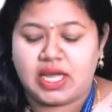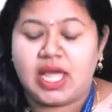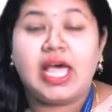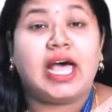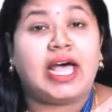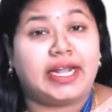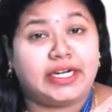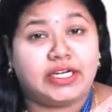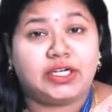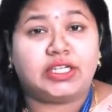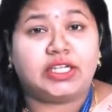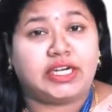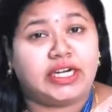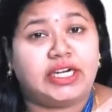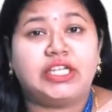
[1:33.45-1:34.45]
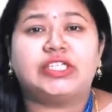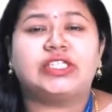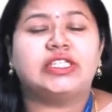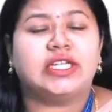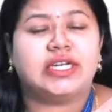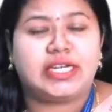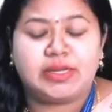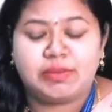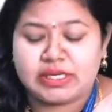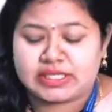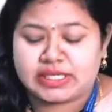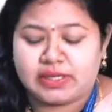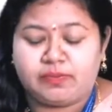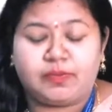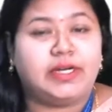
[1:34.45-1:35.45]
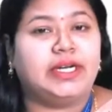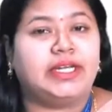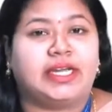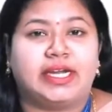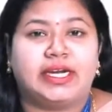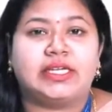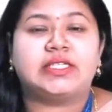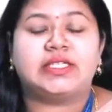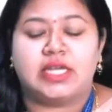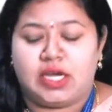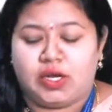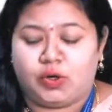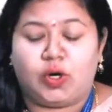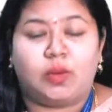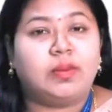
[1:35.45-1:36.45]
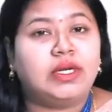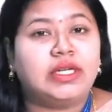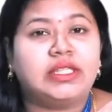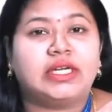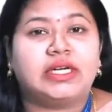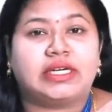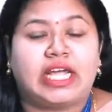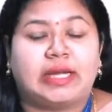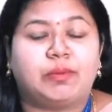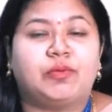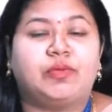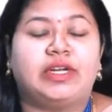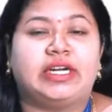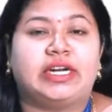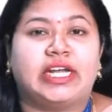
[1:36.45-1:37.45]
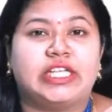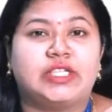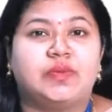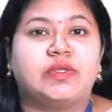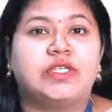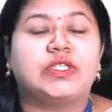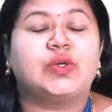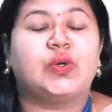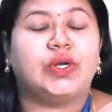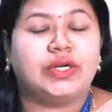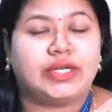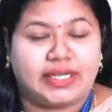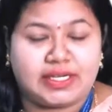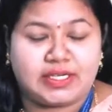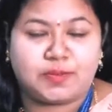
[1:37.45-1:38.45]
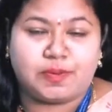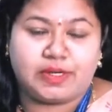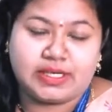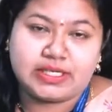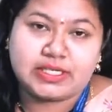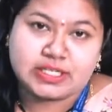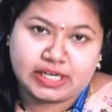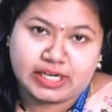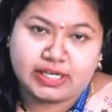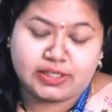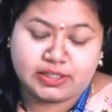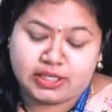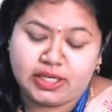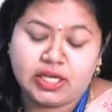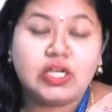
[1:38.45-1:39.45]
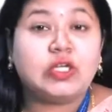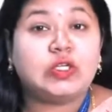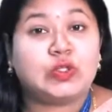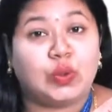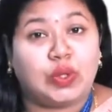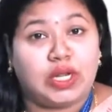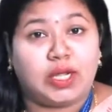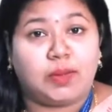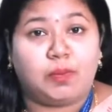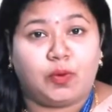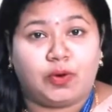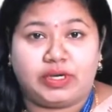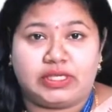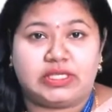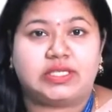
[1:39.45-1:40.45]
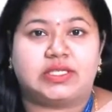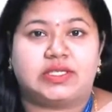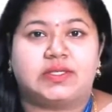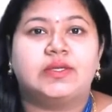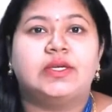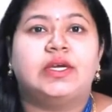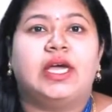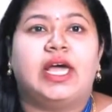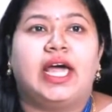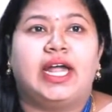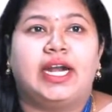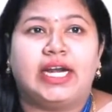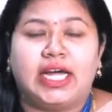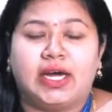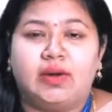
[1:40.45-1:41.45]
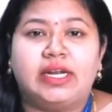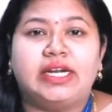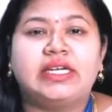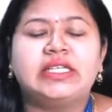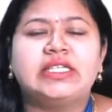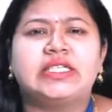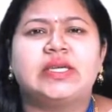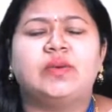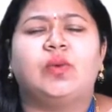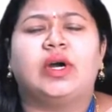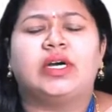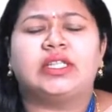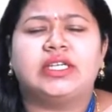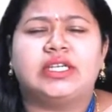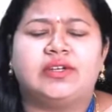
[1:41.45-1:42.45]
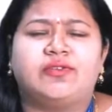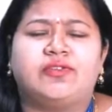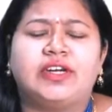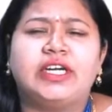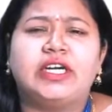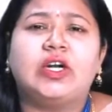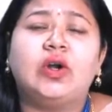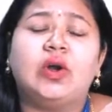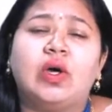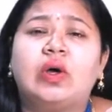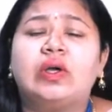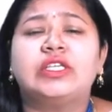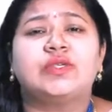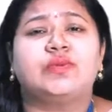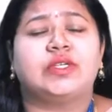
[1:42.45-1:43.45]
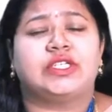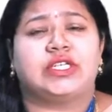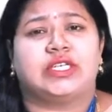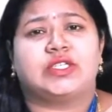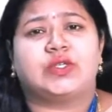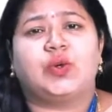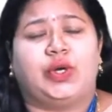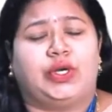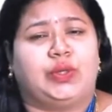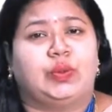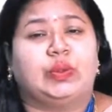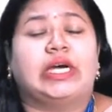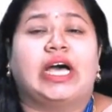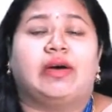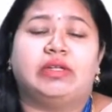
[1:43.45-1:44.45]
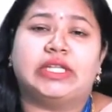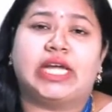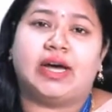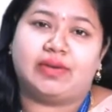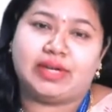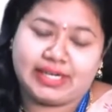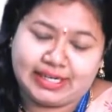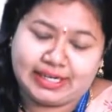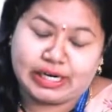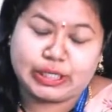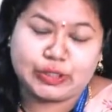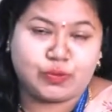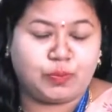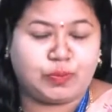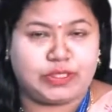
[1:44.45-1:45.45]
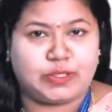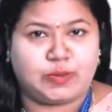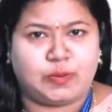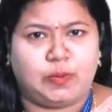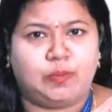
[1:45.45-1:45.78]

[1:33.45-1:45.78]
And the radiation, the name itself indicates normally the type of heat transfer which is going to take place in the solar bodies. And now let us see what are the different laws which is going to govern our heat transfer principle.